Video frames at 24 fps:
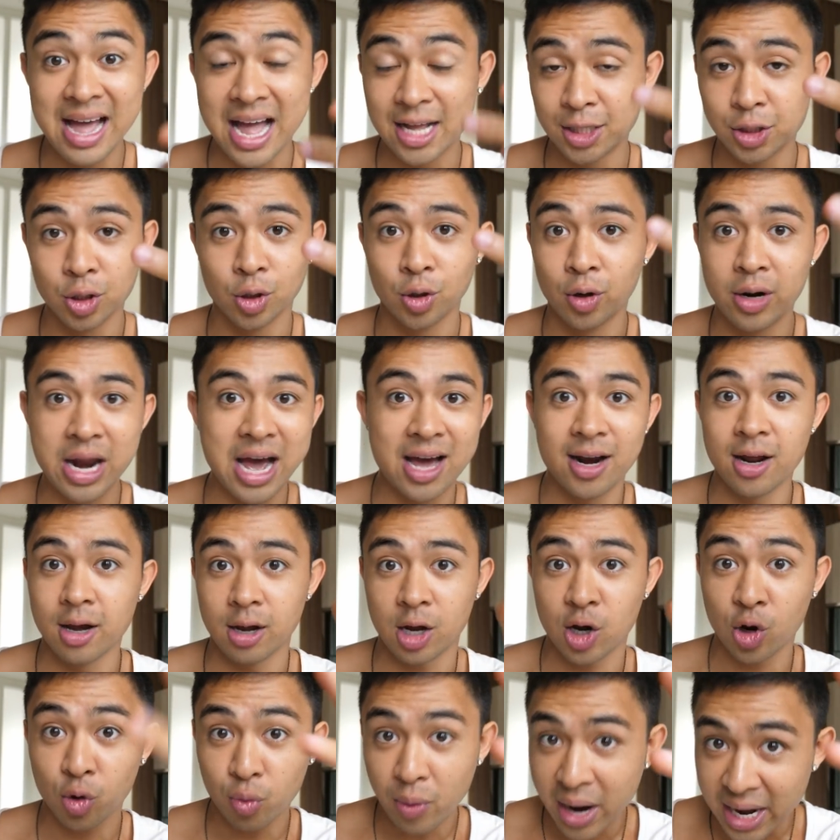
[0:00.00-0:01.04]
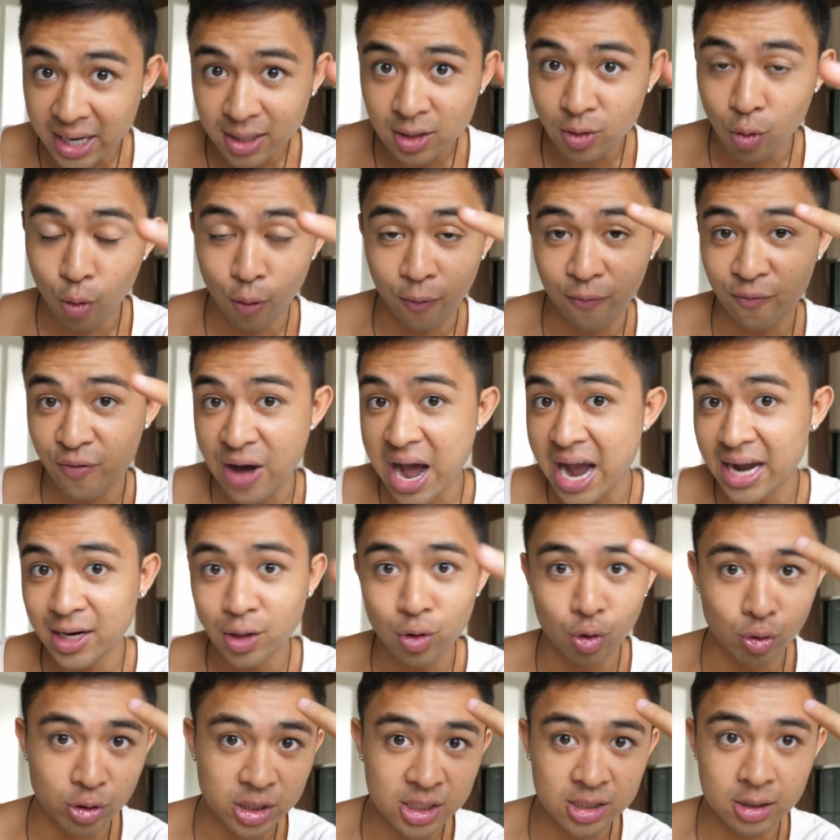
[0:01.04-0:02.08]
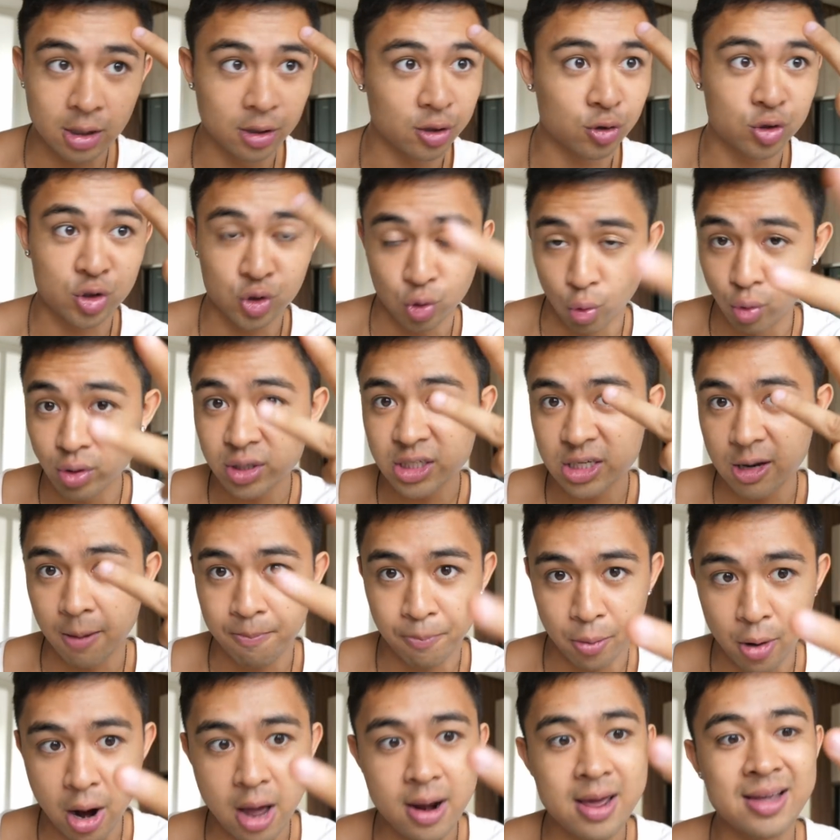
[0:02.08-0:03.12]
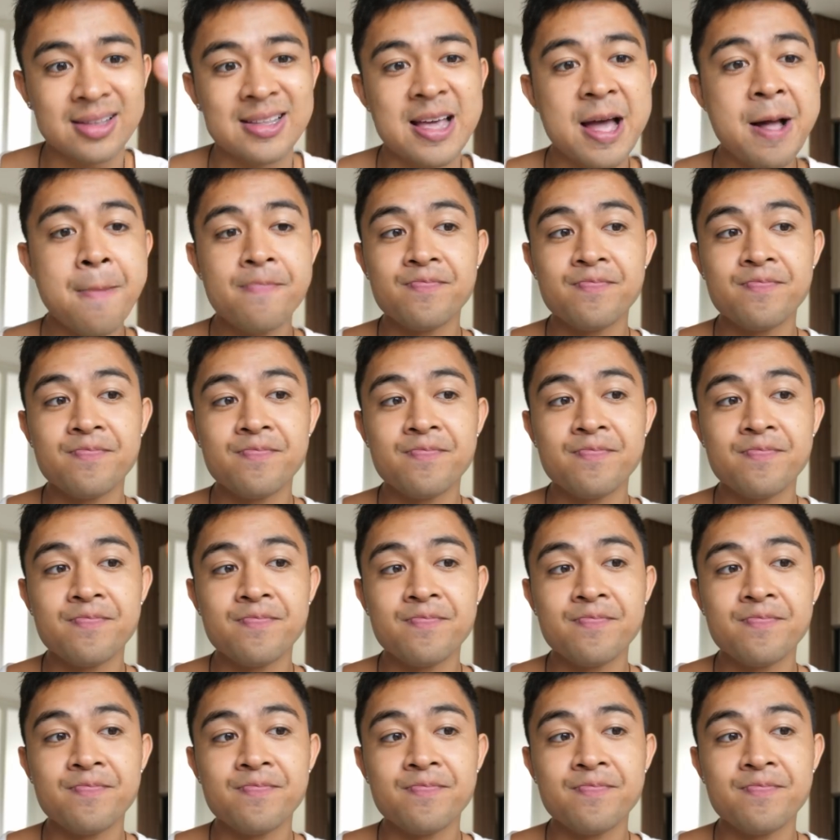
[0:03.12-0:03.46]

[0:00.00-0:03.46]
I had to learn how to create or find or, or source a product.